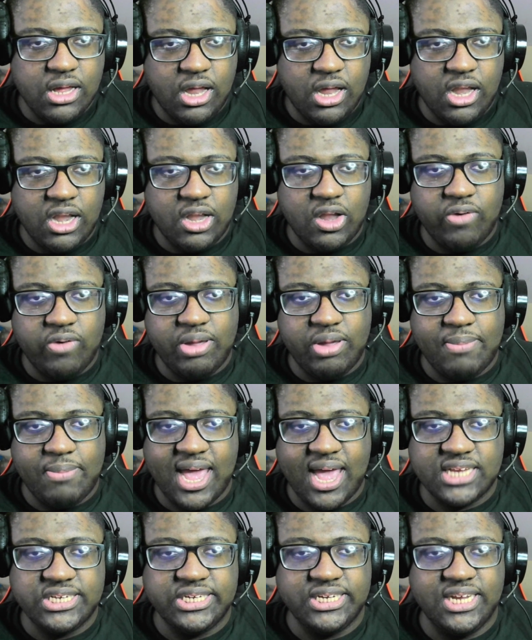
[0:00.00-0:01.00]
along with
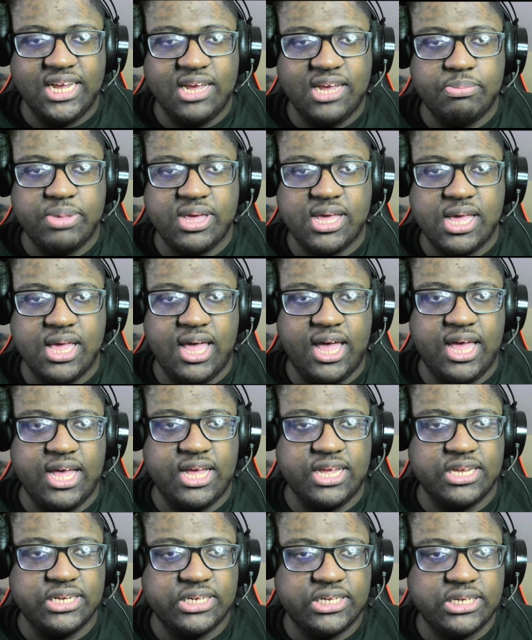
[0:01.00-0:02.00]
Maxxine
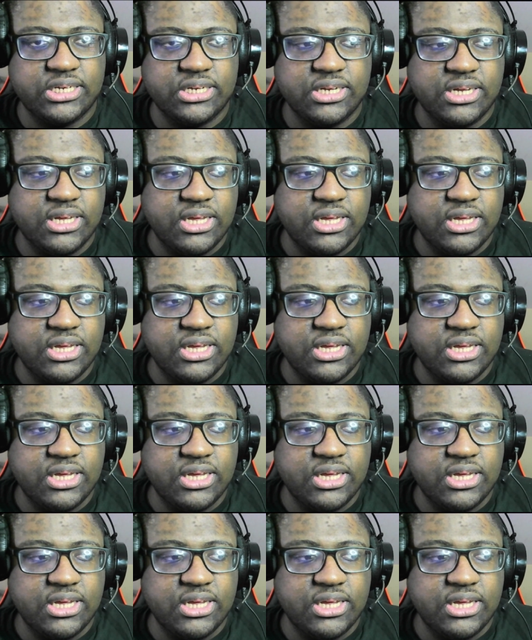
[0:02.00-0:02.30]
because